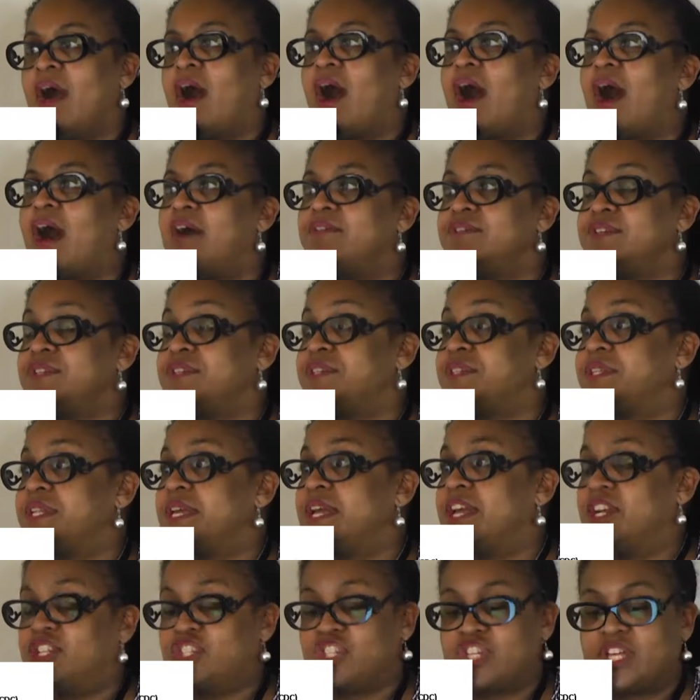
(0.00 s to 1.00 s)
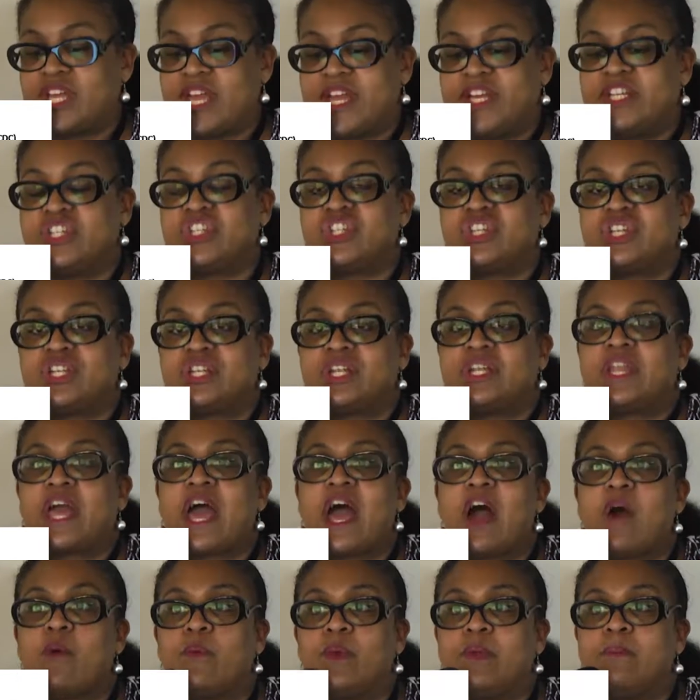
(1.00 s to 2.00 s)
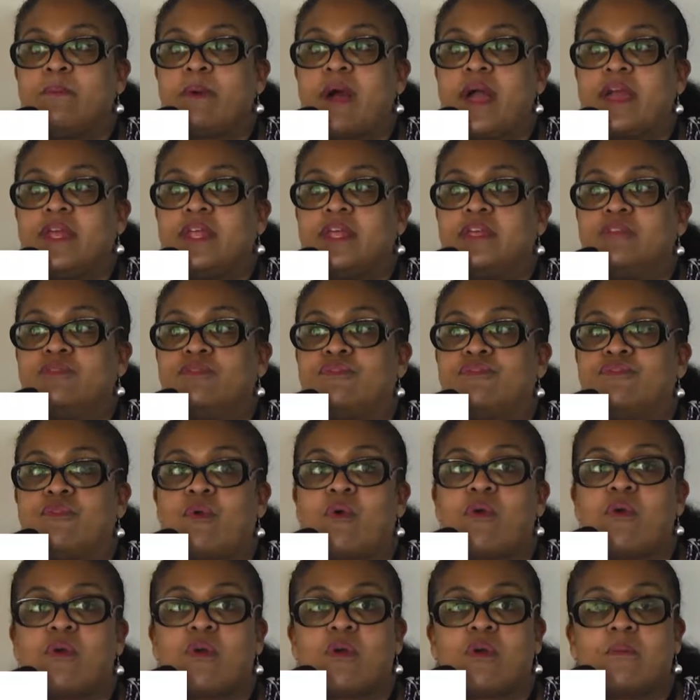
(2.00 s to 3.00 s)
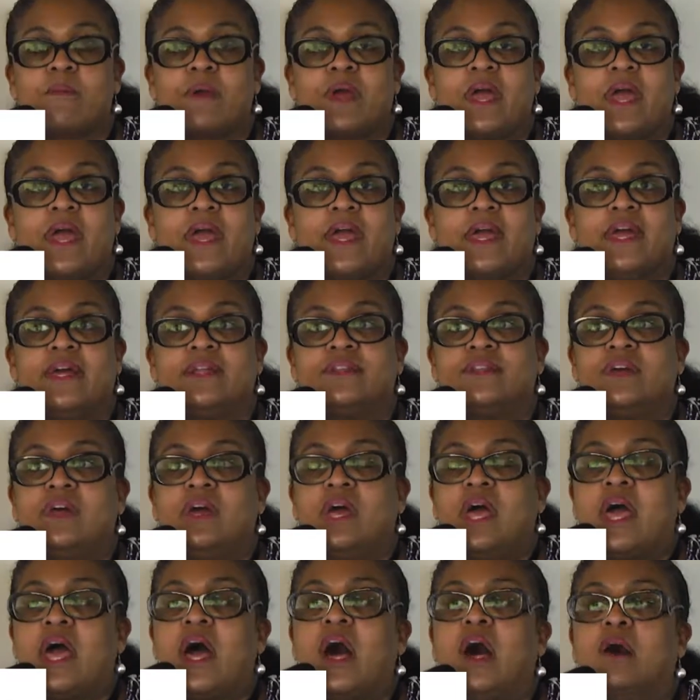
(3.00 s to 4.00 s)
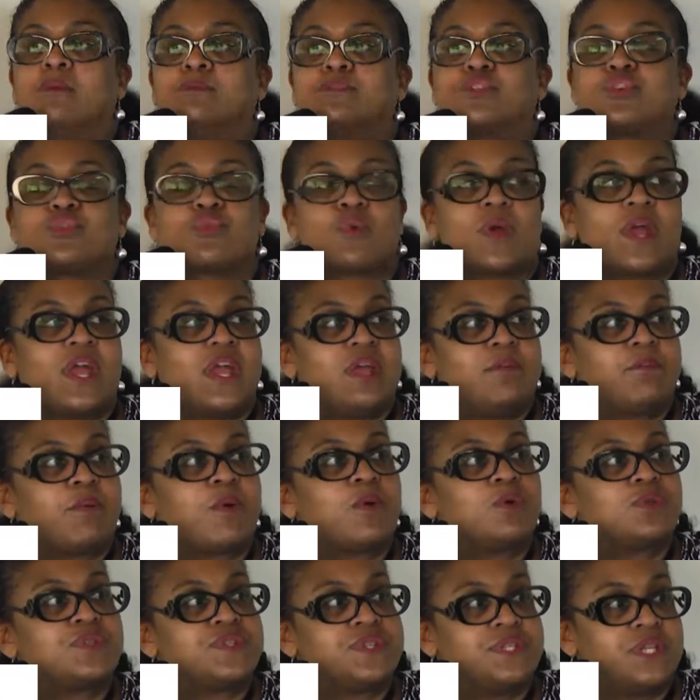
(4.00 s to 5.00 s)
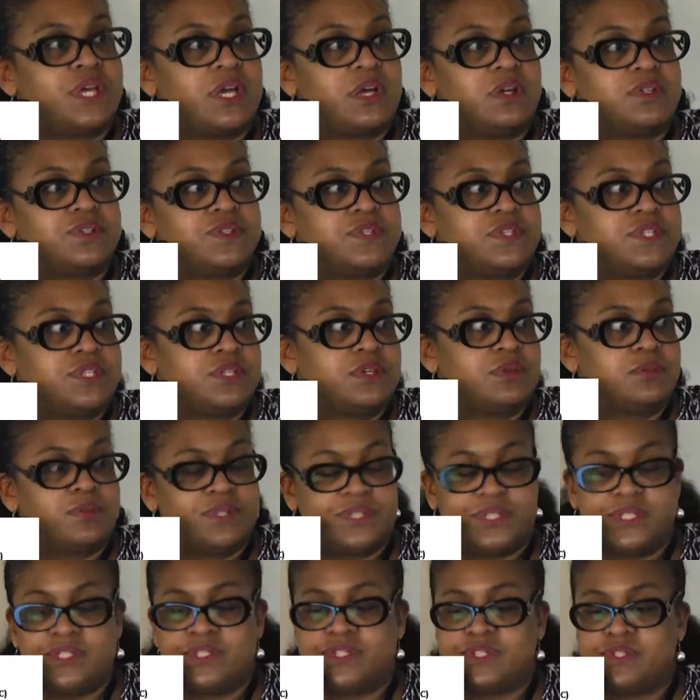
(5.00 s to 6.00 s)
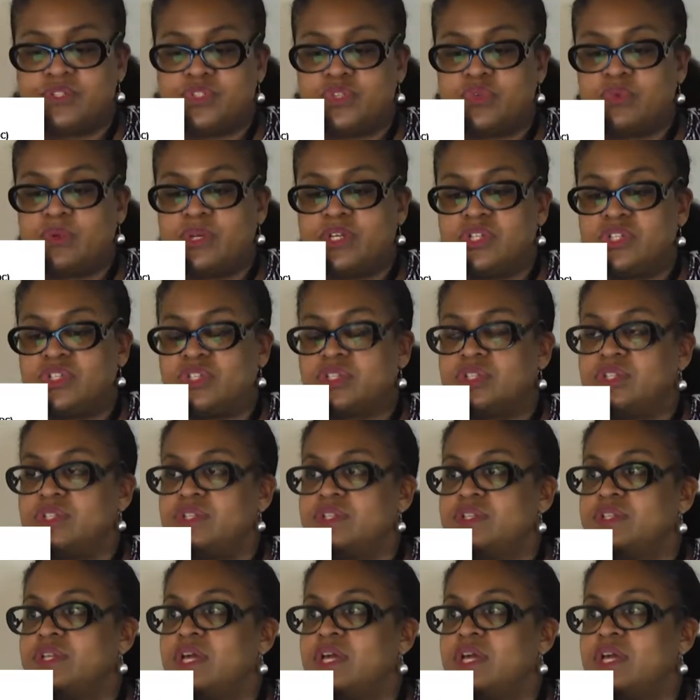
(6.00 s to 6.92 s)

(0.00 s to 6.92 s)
Obviously, education and how we might inform and help train personnel to deal with these situations.